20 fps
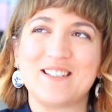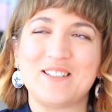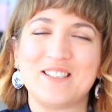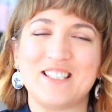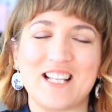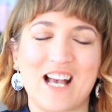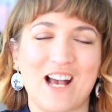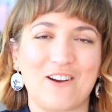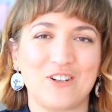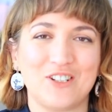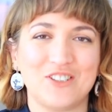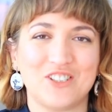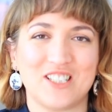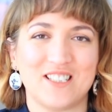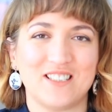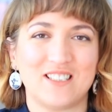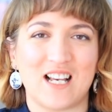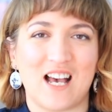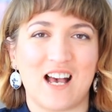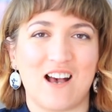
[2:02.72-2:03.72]
narrowed
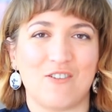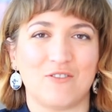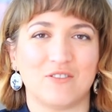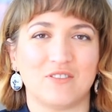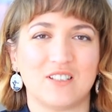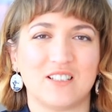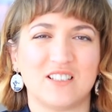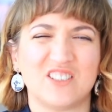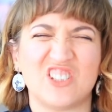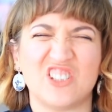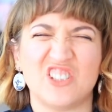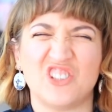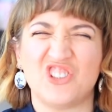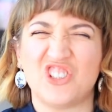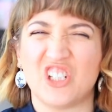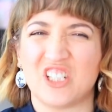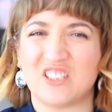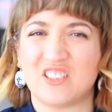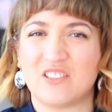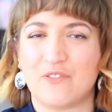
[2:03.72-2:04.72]
it down to
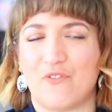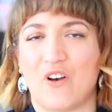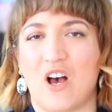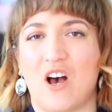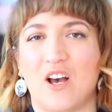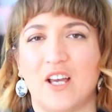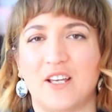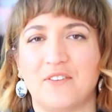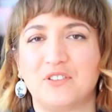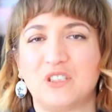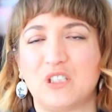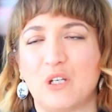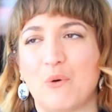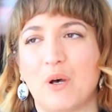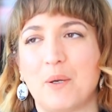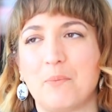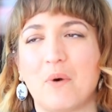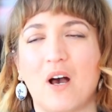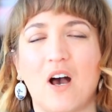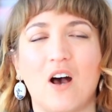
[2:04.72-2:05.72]
just 5. So
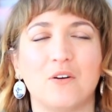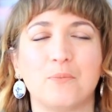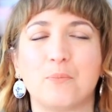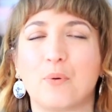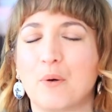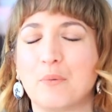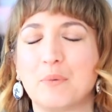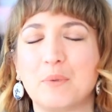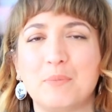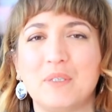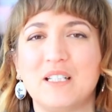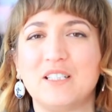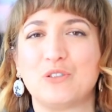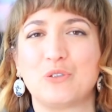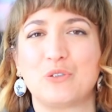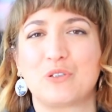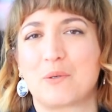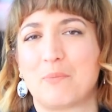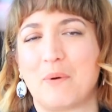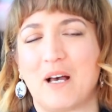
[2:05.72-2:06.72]
I'll probably
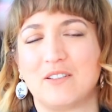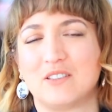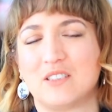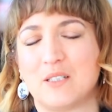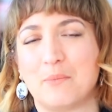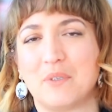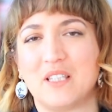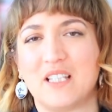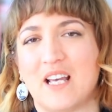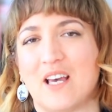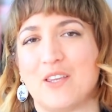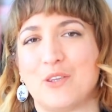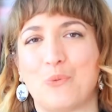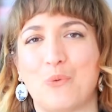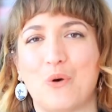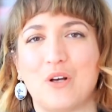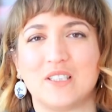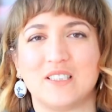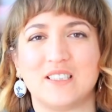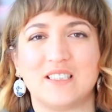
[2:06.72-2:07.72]
talk about some of the other
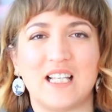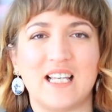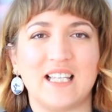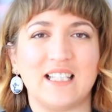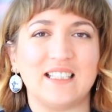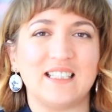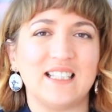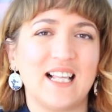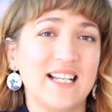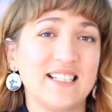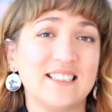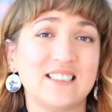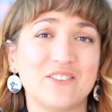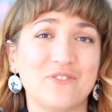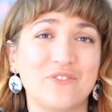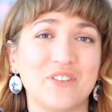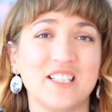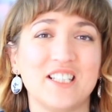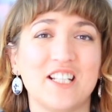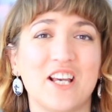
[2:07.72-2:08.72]
ones in later
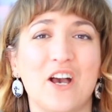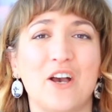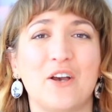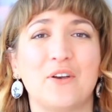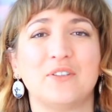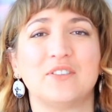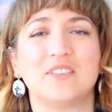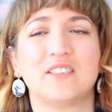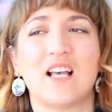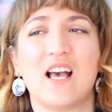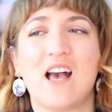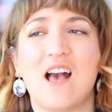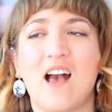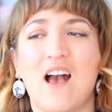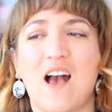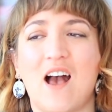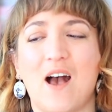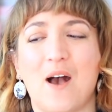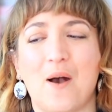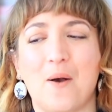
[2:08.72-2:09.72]
videos
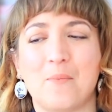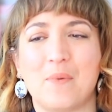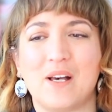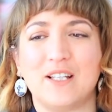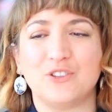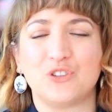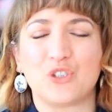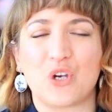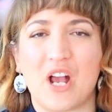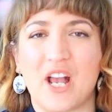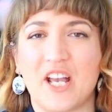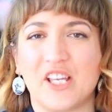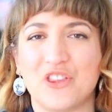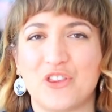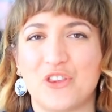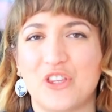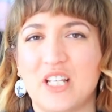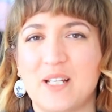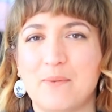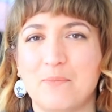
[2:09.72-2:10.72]
and try
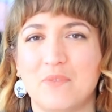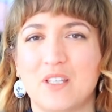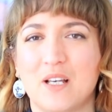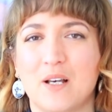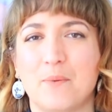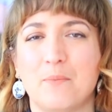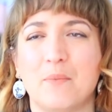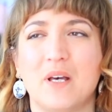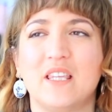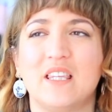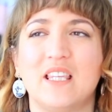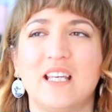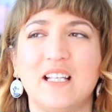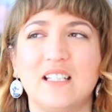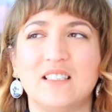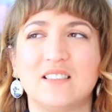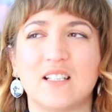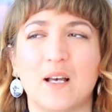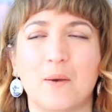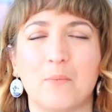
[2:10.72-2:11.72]
and theme them.
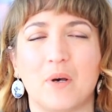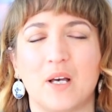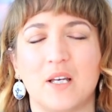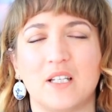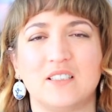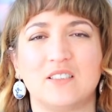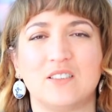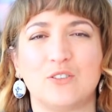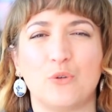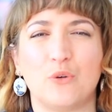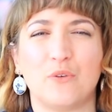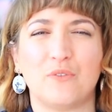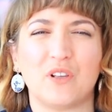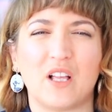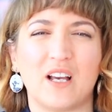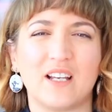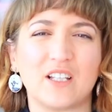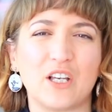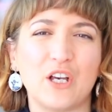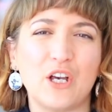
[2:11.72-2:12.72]
These are my sort of
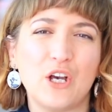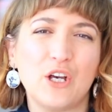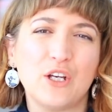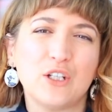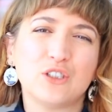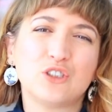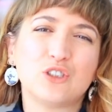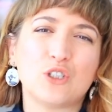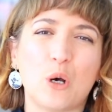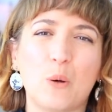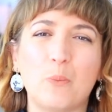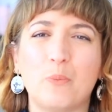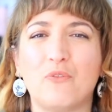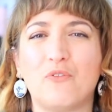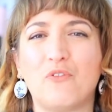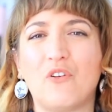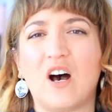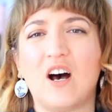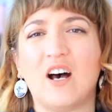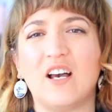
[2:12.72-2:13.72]
like top
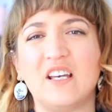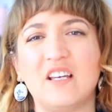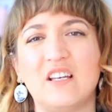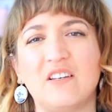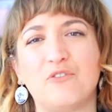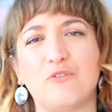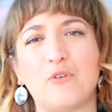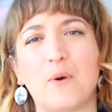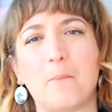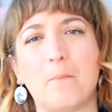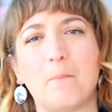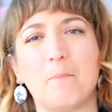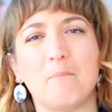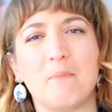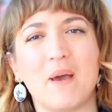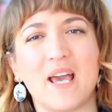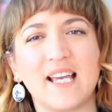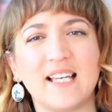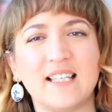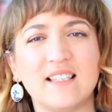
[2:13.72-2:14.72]
5
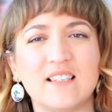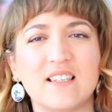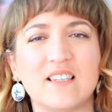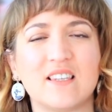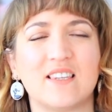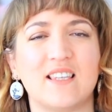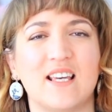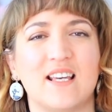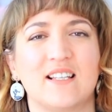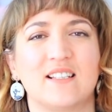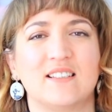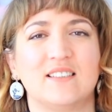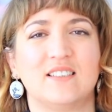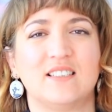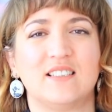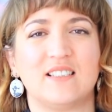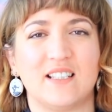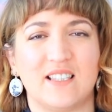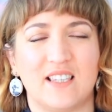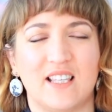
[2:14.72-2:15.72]
main
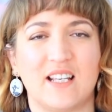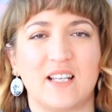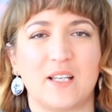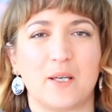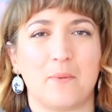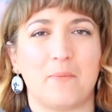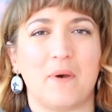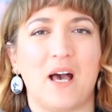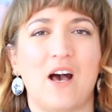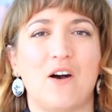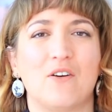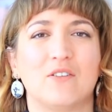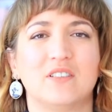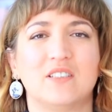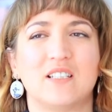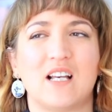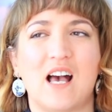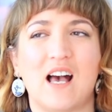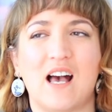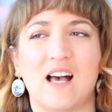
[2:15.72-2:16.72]
things to think
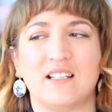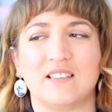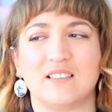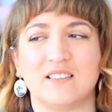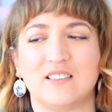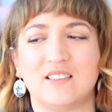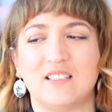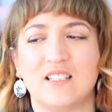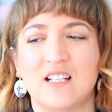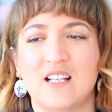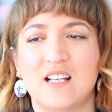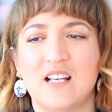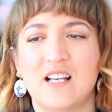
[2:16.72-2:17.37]
about and